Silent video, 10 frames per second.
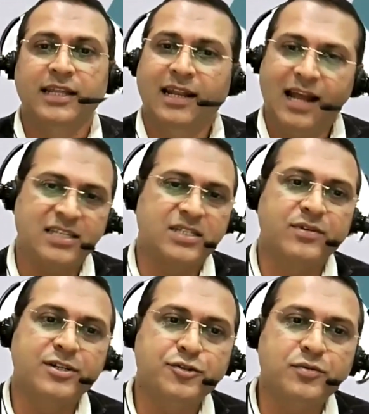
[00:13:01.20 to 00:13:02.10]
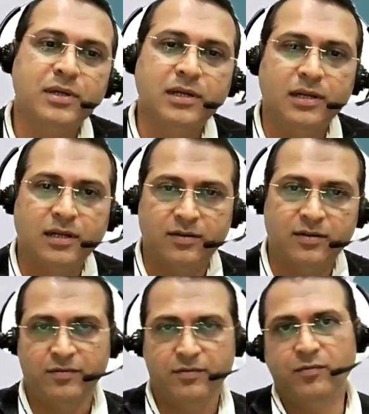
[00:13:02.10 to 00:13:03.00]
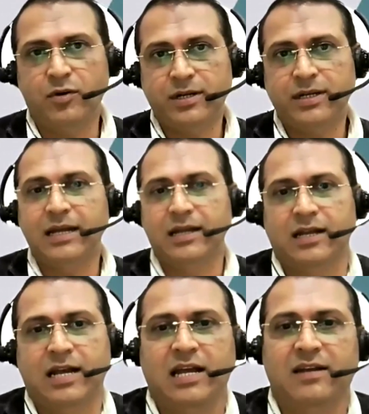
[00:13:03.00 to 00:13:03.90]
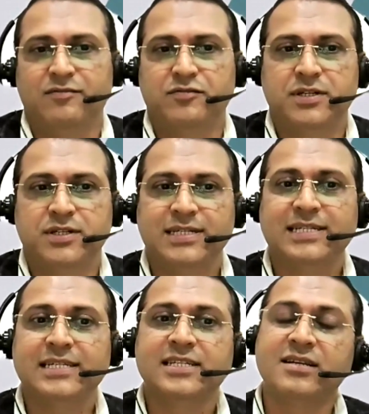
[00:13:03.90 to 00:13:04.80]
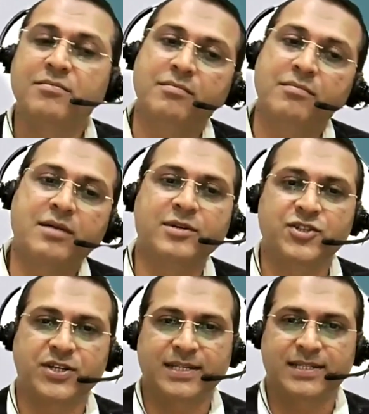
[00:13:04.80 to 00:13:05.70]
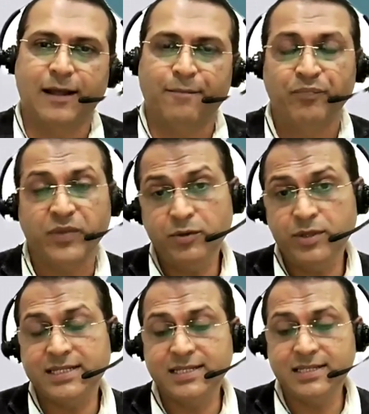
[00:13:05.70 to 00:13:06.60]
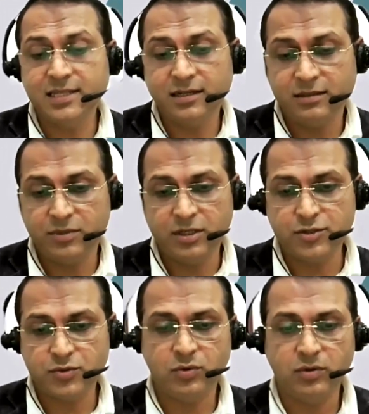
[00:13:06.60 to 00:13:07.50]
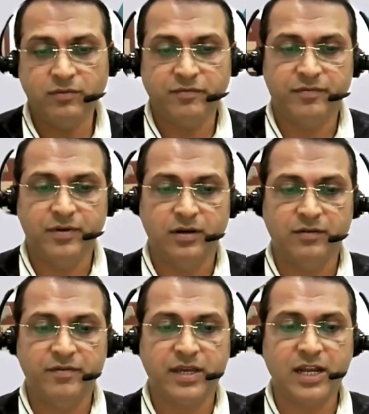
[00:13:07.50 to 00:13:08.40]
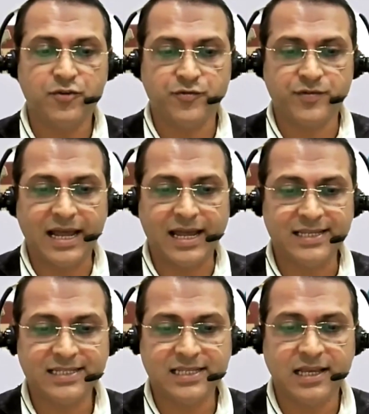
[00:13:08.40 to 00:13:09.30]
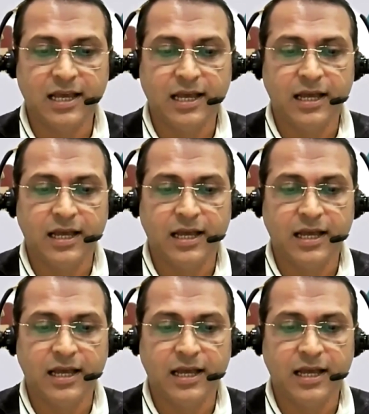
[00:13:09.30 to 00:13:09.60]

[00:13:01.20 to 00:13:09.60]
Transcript: The last one tool, what I have to suggest is a Marma Chikitsa. Now, this is the tool we can utilize